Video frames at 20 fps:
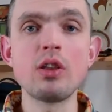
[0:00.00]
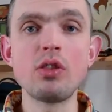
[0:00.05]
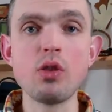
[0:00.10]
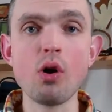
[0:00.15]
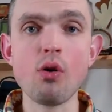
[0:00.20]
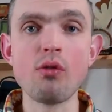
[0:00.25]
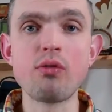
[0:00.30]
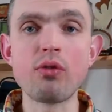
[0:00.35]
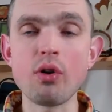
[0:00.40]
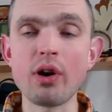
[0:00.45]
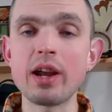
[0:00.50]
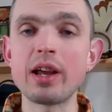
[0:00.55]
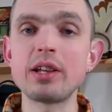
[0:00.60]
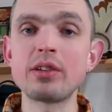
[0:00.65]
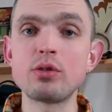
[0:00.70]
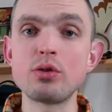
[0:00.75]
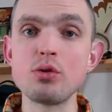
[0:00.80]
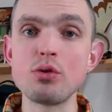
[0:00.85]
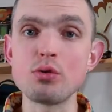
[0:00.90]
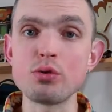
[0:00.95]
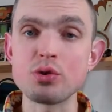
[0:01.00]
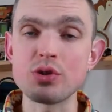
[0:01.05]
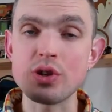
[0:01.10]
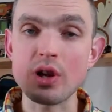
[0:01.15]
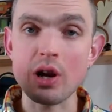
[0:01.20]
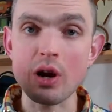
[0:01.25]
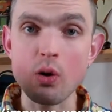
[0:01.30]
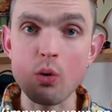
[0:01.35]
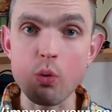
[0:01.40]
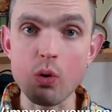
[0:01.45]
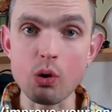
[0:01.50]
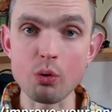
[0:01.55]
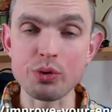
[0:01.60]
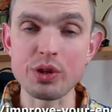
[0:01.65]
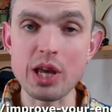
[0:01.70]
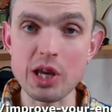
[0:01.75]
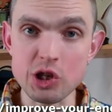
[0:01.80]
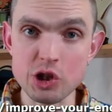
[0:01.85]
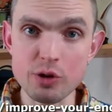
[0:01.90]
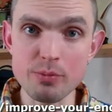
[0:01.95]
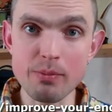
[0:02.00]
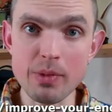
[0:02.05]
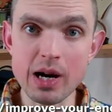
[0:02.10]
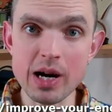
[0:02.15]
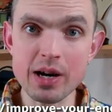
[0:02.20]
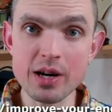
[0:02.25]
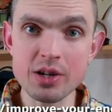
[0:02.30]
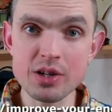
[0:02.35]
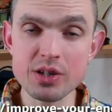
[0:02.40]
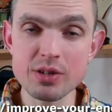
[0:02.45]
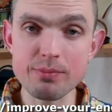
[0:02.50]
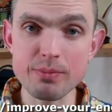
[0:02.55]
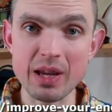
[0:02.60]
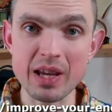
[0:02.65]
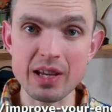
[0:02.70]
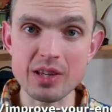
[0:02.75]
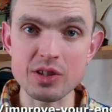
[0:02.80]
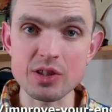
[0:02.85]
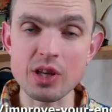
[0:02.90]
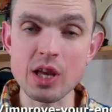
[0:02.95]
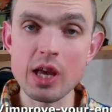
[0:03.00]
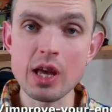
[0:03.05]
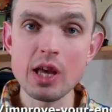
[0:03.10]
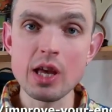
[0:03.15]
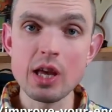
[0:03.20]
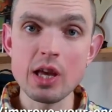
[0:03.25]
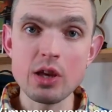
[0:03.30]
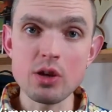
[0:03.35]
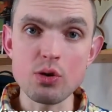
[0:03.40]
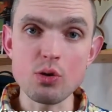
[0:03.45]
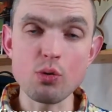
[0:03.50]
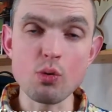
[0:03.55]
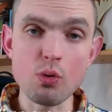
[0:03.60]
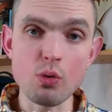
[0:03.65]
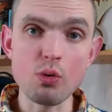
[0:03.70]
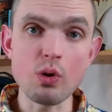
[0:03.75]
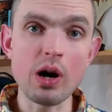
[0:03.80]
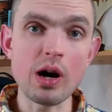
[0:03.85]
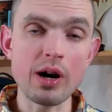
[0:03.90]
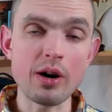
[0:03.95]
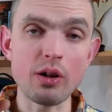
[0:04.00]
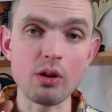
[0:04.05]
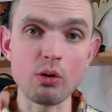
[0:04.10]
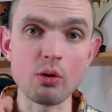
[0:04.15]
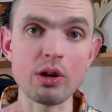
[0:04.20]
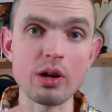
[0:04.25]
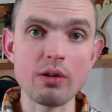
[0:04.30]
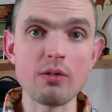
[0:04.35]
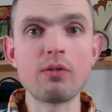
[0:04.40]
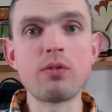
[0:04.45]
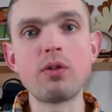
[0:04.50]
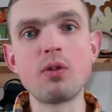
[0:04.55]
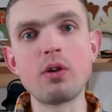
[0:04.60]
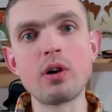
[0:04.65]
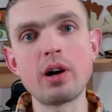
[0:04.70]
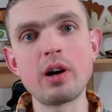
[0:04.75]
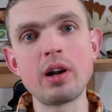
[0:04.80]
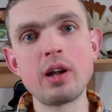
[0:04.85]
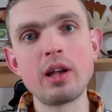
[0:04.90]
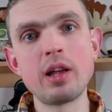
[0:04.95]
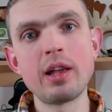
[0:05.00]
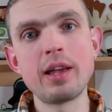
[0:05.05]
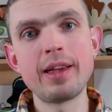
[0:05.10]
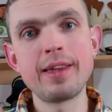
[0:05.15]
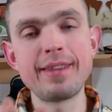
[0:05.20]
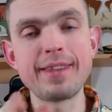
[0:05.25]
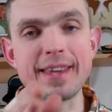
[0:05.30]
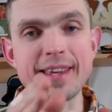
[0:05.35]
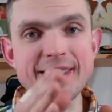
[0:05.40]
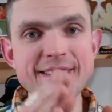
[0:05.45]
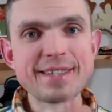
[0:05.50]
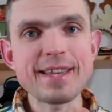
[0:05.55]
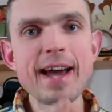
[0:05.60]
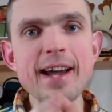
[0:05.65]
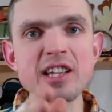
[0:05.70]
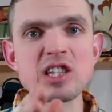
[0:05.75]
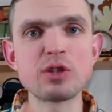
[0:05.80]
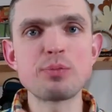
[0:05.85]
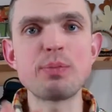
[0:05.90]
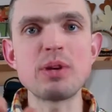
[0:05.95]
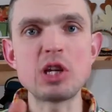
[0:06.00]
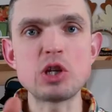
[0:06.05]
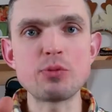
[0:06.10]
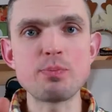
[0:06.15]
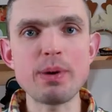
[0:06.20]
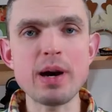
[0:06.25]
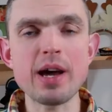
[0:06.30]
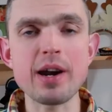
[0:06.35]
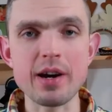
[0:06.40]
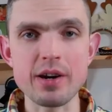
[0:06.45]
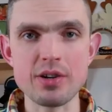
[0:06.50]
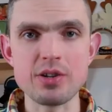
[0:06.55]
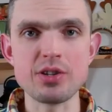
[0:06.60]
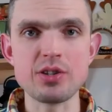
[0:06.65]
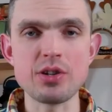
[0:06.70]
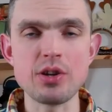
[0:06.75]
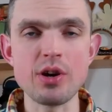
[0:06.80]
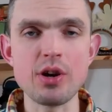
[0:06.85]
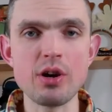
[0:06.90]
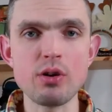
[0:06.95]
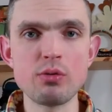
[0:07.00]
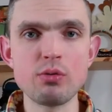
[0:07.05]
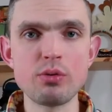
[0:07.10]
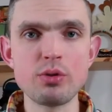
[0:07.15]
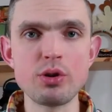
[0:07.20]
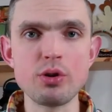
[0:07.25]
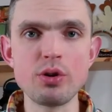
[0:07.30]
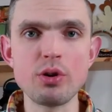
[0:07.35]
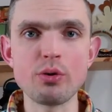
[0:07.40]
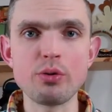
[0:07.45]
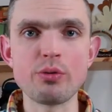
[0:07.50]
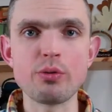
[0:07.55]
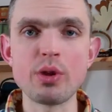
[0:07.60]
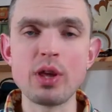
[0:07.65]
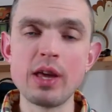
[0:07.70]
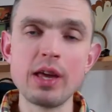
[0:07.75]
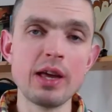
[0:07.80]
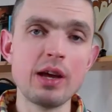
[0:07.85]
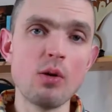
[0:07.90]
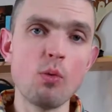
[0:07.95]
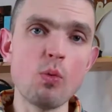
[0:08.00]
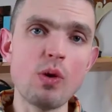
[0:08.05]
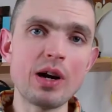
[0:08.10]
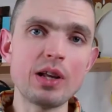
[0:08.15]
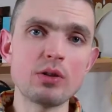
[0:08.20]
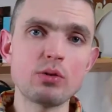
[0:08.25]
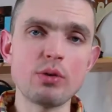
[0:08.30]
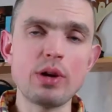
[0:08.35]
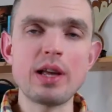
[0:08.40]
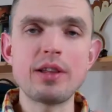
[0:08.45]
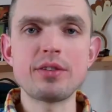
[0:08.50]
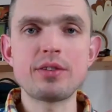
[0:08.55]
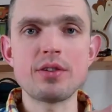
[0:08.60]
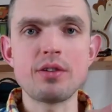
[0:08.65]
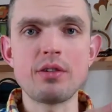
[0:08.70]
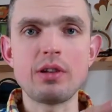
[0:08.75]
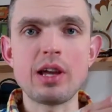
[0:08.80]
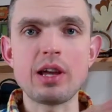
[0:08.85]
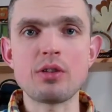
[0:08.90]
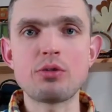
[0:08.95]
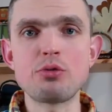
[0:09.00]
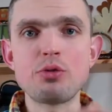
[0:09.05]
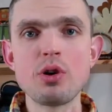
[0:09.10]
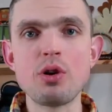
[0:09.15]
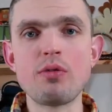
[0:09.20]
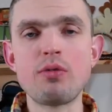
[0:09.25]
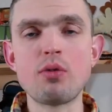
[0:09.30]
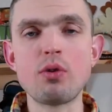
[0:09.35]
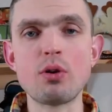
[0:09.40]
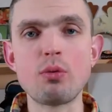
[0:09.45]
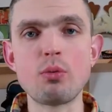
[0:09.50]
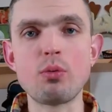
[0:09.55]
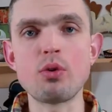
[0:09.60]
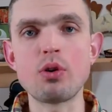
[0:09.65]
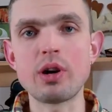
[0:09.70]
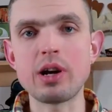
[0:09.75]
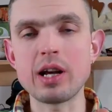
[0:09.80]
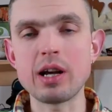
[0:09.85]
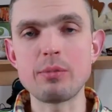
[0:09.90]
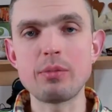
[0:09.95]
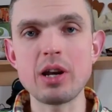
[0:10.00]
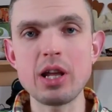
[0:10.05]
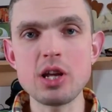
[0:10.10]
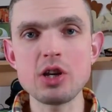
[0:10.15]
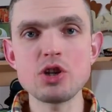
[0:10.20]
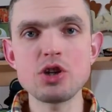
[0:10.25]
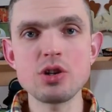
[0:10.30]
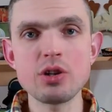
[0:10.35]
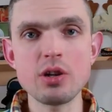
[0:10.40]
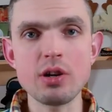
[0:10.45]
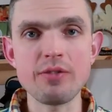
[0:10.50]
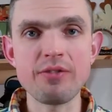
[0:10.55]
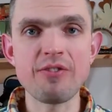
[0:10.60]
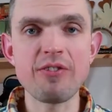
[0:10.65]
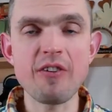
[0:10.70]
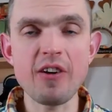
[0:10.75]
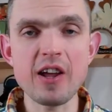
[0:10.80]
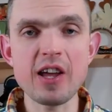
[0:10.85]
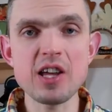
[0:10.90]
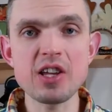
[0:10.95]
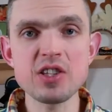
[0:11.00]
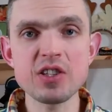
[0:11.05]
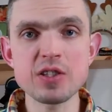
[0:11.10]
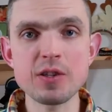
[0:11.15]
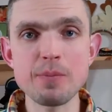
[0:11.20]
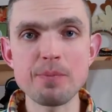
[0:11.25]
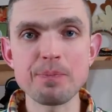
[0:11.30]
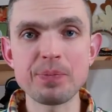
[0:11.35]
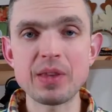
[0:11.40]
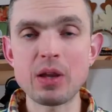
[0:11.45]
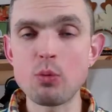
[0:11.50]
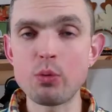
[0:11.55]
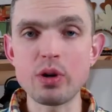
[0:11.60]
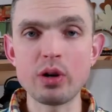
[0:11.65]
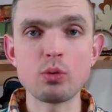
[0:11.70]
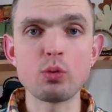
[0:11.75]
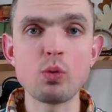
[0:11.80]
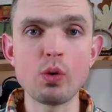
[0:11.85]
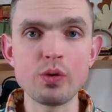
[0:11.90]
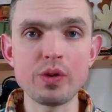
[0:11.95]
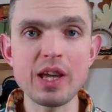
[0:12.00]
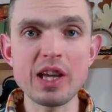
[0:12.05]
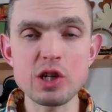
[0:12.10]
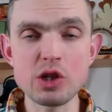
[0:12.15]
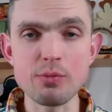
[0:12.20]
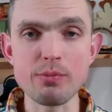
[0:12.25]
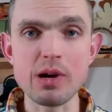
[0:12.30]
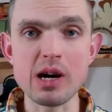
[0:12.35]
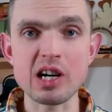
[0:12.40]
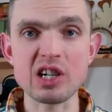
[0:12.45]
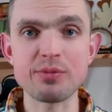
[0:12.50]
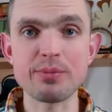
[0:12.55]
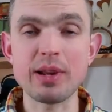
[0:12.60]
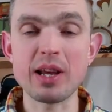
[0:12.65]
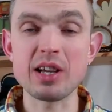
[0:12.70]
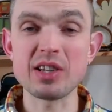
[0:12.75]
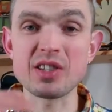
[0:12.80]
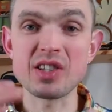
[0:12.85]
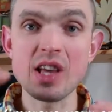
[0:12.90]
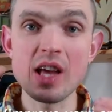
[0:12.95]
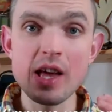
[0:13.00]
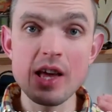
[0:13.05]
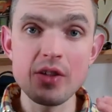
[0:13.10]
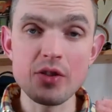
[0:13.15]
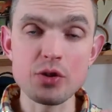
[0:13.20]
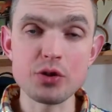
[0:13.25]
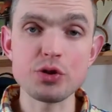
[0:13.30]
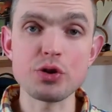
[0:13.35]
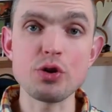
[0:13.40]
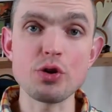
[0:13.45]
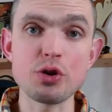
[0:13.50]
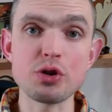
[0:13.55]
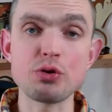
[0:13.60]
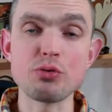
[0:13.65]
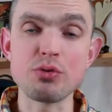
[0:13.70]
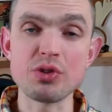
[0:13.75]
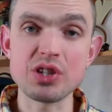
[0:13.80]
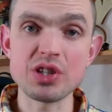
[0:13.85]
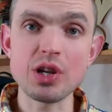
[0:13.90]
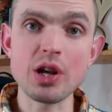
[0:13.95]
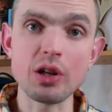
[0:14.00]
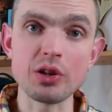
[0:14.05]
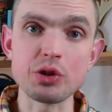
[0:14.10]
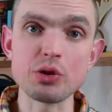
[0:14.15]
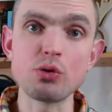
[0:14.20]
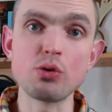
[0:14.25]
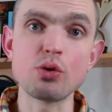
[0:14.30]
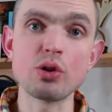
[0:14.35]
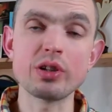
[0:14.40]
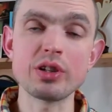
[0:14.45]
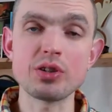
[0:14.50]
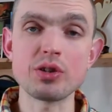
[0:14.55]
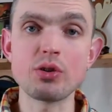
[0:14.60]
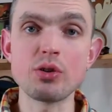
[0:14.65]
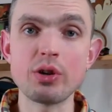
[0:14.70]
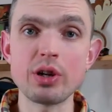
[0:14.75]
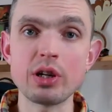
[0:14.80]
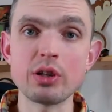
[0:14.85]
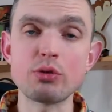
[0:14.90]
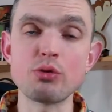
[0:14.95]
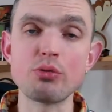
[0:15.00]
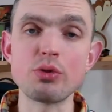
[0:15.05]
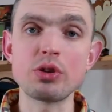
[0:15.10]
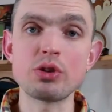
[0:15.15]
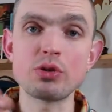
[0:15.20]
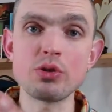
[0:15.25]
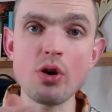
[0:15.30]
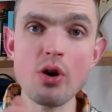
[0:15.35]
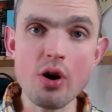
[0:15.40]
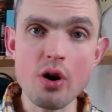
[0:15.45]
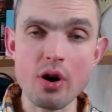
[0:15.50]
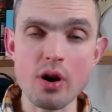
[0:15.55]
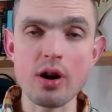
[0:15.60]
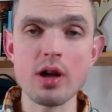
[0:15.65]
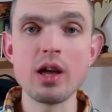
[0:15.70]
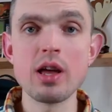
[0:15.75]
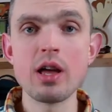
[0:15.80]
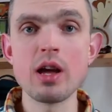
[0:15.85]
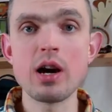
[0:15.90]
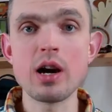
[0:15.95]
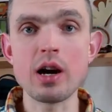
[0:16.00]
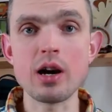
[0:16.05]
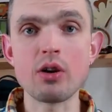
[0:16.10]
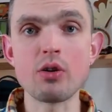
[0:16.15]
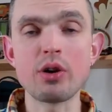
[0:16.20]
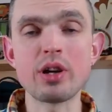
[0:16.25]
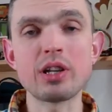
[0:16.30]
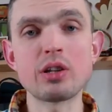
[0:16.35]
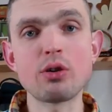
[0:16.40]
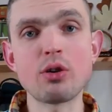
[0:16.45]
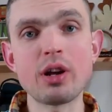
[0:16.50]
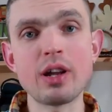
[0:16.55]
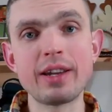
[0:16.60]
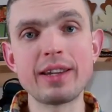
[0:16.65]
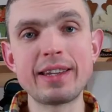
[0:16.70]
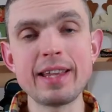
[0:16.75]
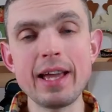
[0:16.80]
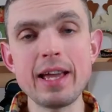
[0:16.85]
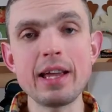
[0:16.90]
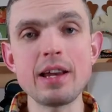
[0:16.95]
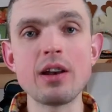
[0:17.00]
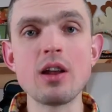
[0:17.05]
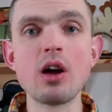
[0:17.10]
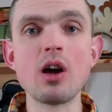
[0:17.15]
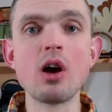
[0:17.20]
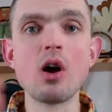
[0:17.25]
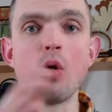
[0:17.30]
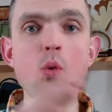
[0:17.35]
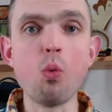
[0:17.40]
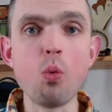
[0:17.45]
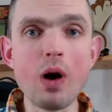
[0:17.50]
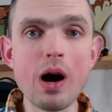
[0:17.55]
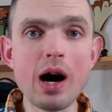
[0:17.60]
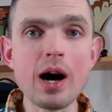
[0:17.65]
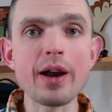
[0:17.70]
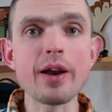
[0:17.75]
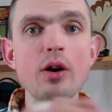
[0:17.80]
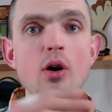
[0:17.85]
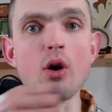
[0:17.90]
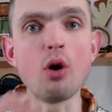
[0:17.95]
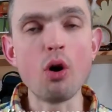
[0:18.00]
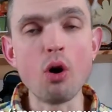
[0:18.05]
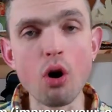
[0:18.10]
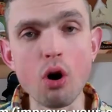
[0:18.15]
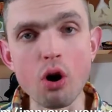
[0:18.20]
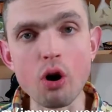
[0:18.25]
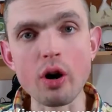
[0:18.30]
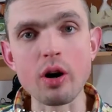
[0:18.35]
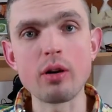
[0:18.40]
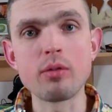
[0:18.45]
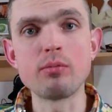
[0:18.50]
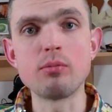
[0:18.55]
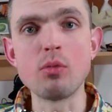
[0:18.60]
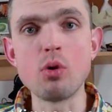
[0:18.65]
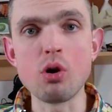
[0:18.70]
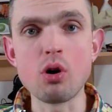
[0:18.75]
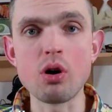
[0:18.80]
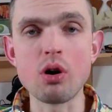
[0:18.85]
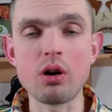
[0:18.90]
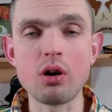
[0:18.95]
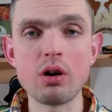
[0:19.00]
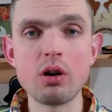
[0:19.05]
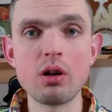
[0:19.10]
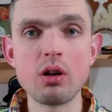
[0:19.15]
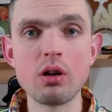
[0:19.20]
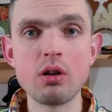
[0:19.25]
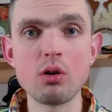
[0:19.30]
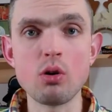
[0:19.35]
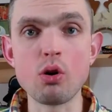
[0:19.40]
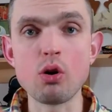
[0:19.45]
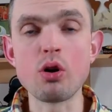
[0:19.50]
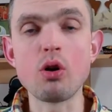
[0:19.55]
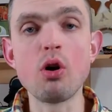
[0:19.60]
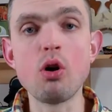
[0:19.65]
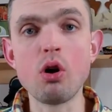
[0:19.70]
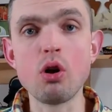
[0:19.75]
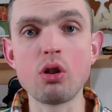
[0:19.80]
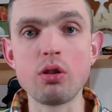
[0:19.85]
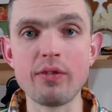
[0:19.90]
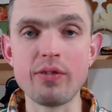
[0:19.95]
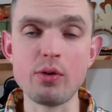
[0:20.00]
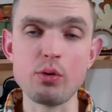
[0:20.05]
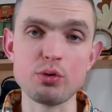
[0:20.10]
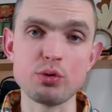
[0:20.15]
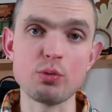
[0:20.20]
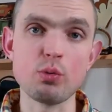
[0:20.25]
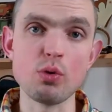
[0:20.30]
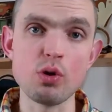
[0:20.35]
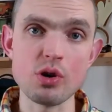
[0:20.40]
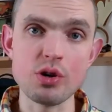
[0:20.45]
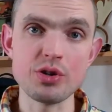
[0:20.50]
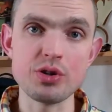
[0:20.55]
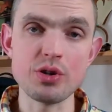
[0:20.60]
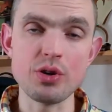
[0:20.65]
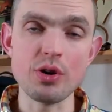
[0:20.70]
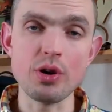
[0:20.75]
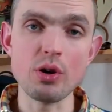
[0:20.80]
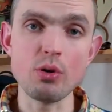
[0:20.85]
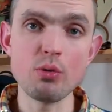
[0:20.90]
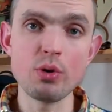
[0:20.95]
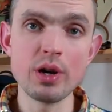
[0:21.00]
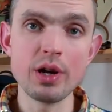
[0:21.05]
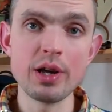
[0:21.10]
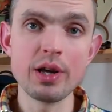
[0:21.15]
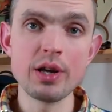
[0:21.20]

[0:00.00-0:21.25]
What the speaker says: Don't forget to use quotation marks because you are looking for the exact speech patterns, you know? You don't want to enter like 3 or 4 word combination, a phrase without quotation marks, because the search results Google is going to return are going to contain one or more or all of those words, you know?